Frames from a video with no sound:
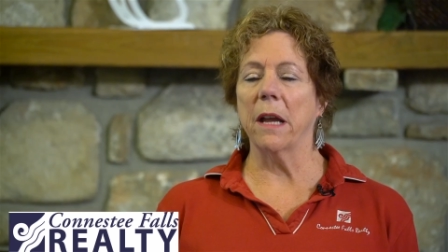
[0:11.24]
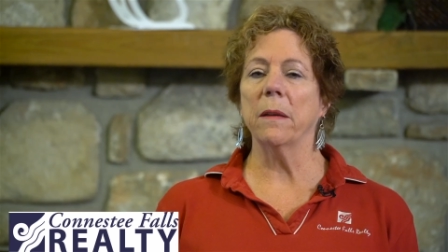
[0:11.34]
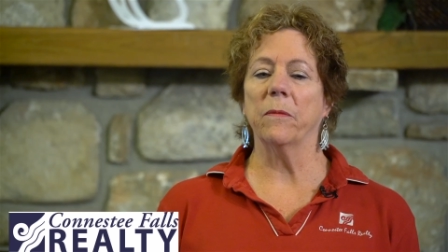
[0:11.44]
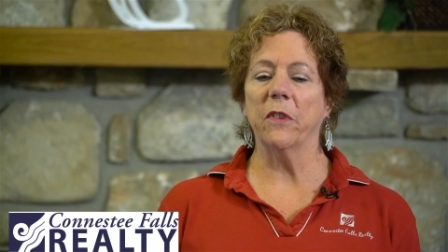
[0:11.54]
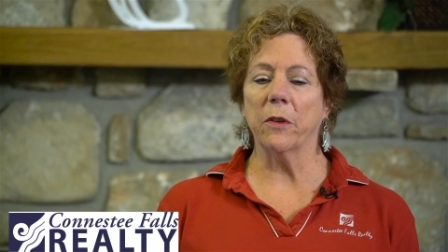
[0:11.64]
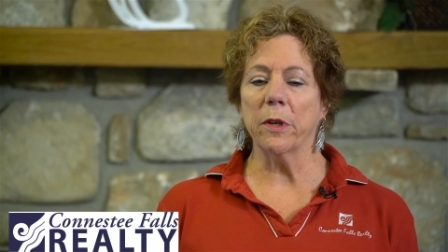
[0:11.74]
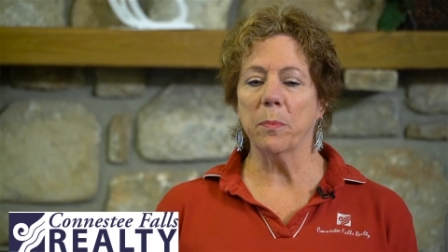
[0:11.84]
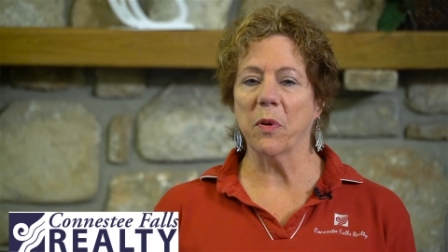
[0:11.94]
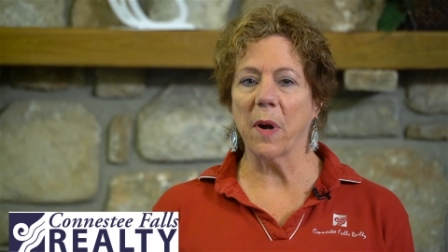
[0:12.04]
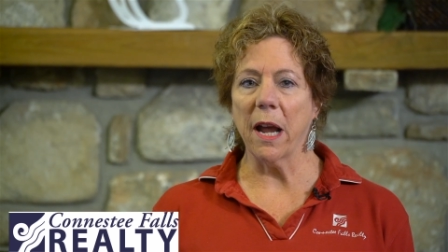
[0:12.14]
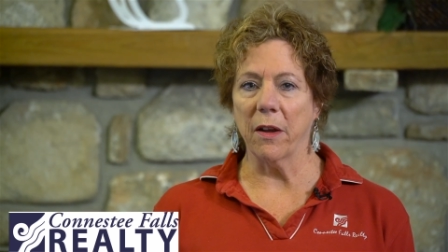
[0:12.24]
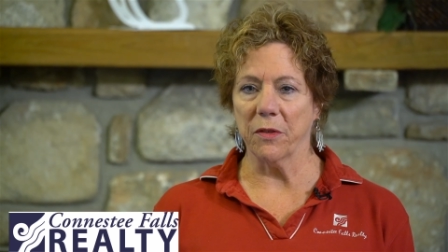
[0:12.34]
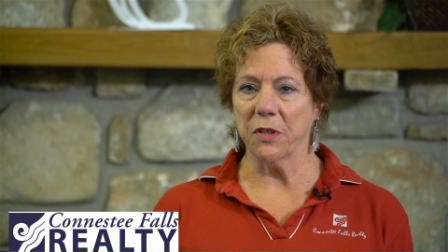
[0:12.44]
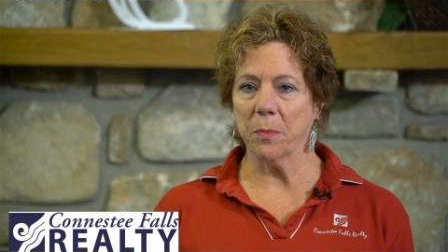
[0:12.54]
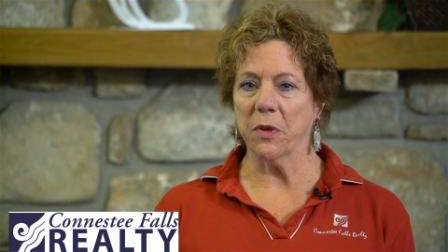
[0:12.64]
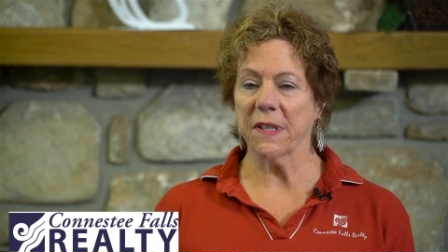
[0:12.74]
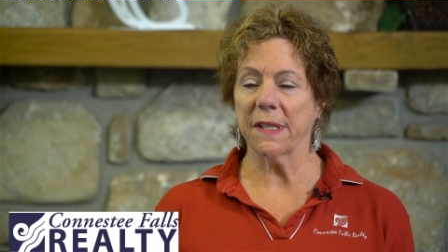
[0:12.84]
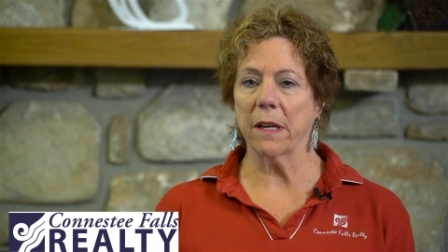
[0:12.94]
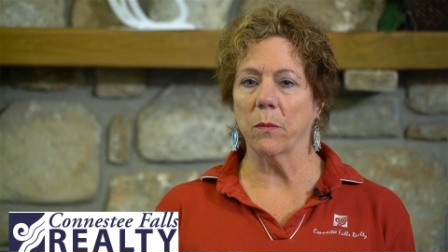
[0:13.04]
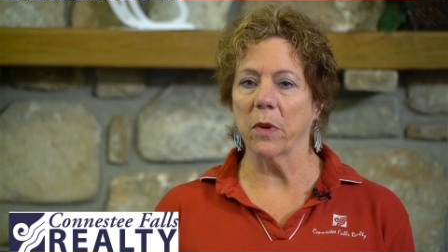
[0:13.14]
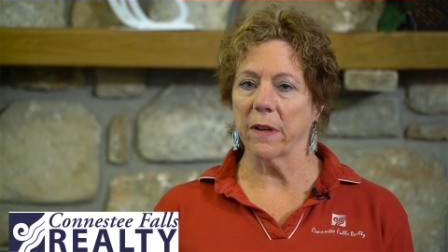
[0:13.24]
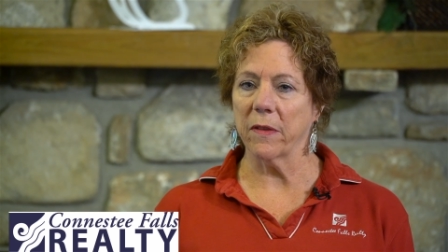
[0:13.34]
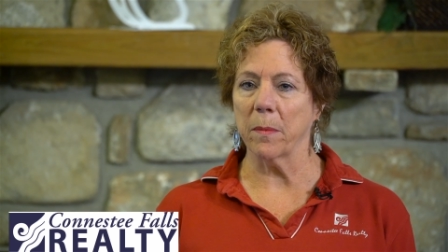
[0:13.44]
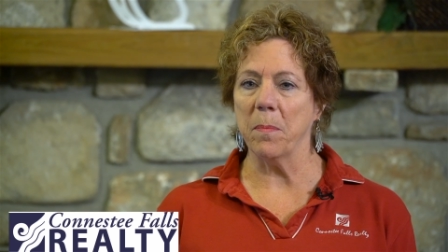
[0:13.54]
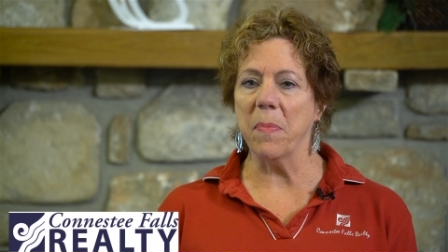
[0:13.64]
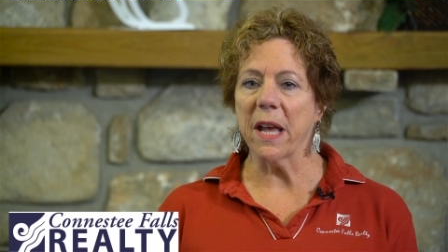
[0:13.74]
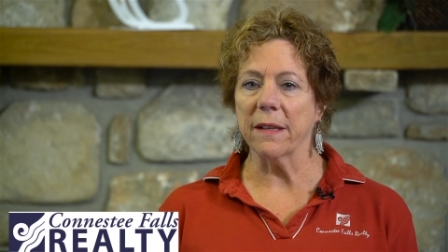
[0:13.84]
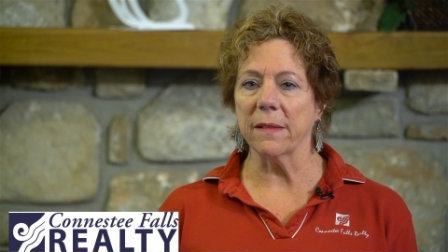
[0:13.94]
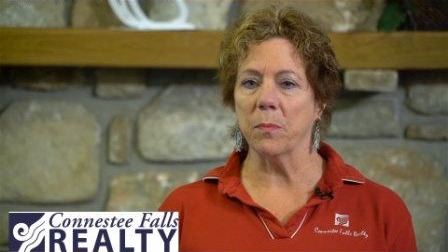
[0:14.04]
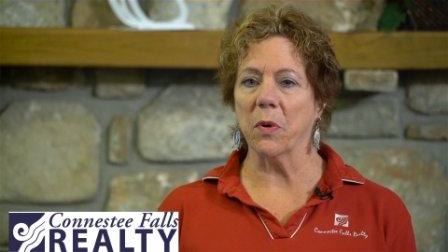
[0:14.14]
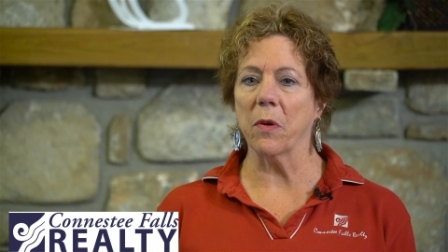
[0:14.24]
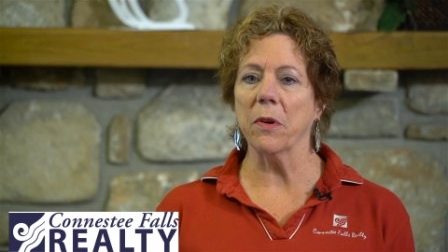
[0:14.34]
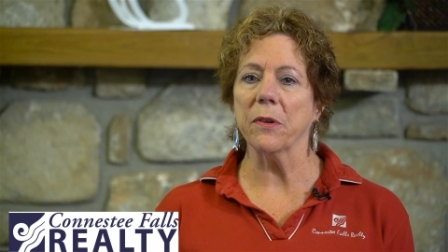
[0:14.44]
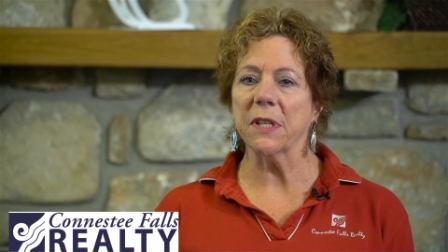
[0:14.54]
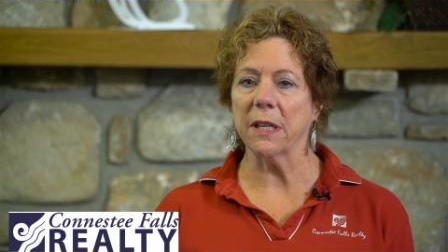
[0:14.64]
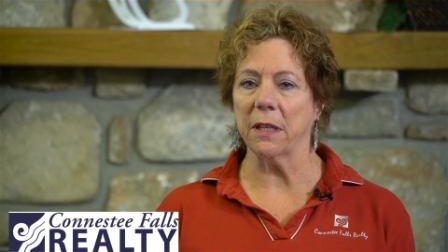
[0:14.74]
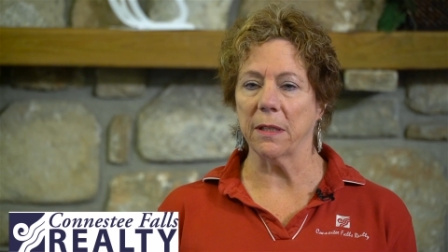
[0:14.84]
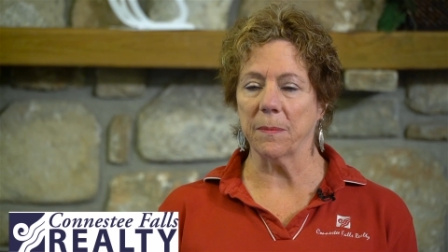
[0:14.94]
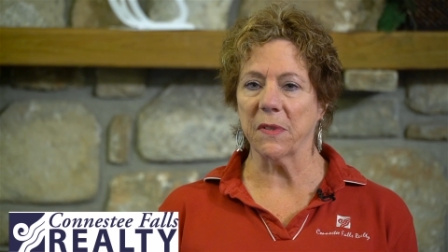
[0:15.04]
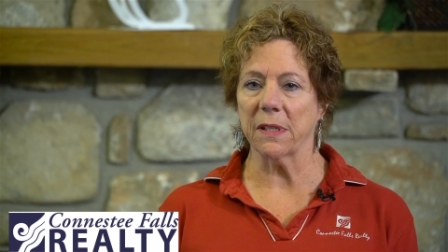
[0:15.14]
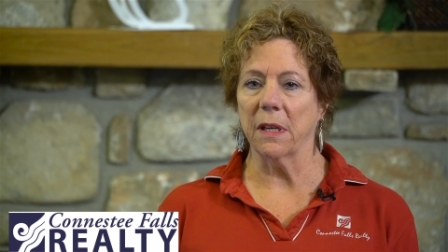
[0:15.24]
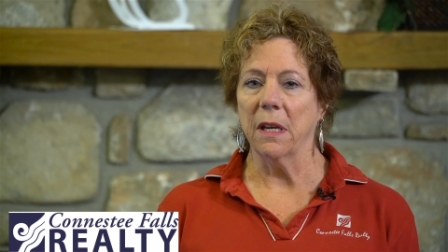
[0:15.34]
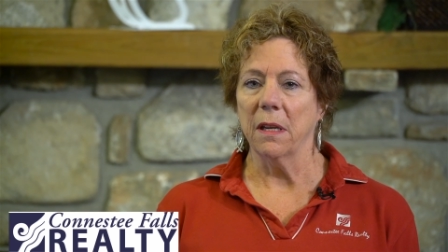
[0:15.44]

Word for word: I am very proud to present one of the best broker teams